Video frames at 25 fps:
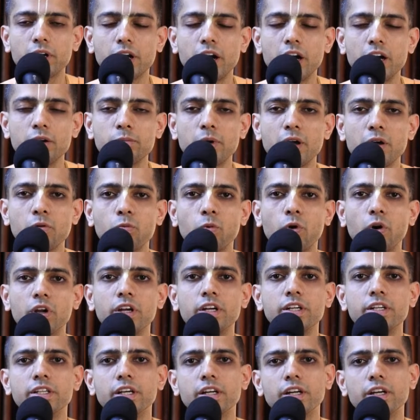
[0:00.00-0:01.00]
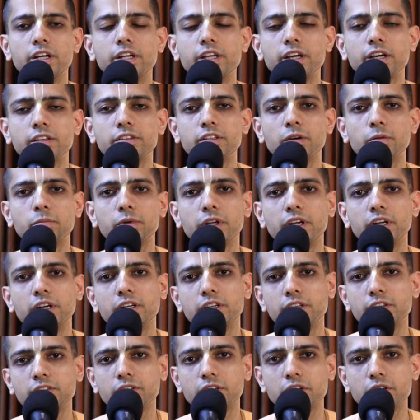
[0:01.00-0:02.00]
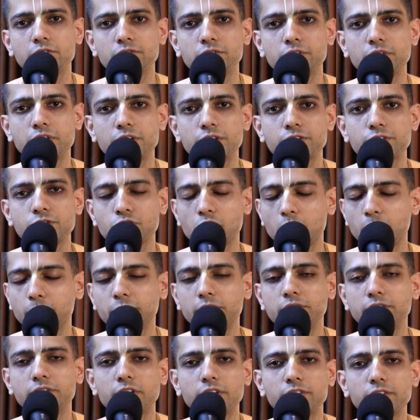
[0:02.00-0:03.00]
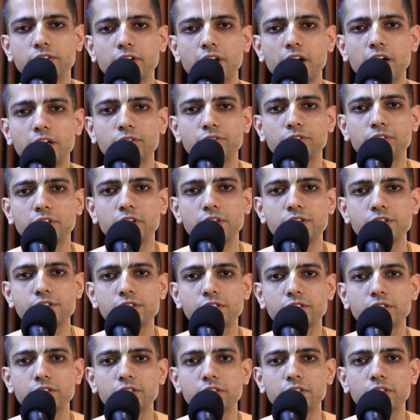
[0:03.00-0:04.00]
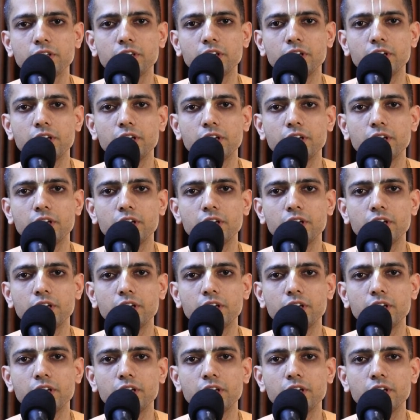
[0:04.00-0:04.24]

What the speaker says: our heart by voluntarily accepting discomfort, stopping sense gratification.